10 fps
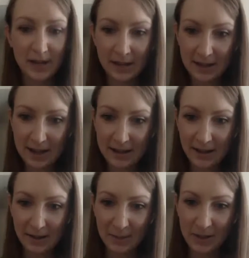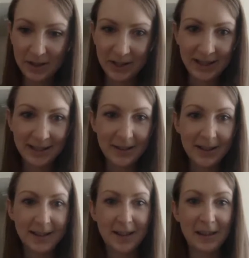that in other spreadsheets, so I can
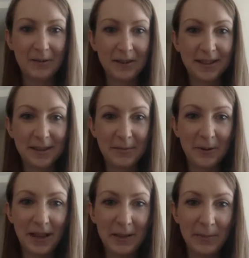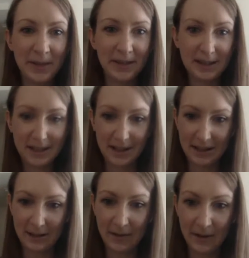tell you with some um, reliability that
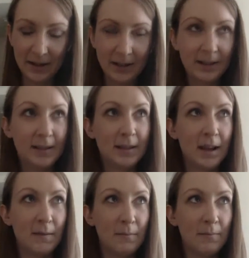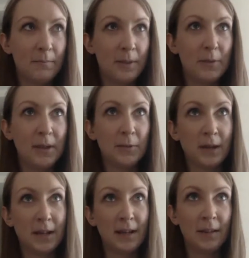it varies um, between
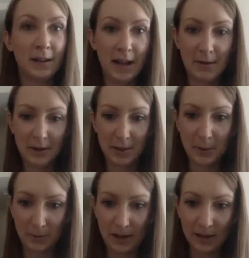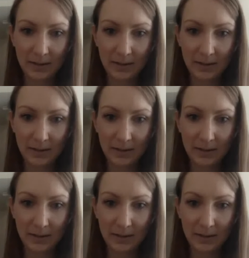20 and 30 hours per week.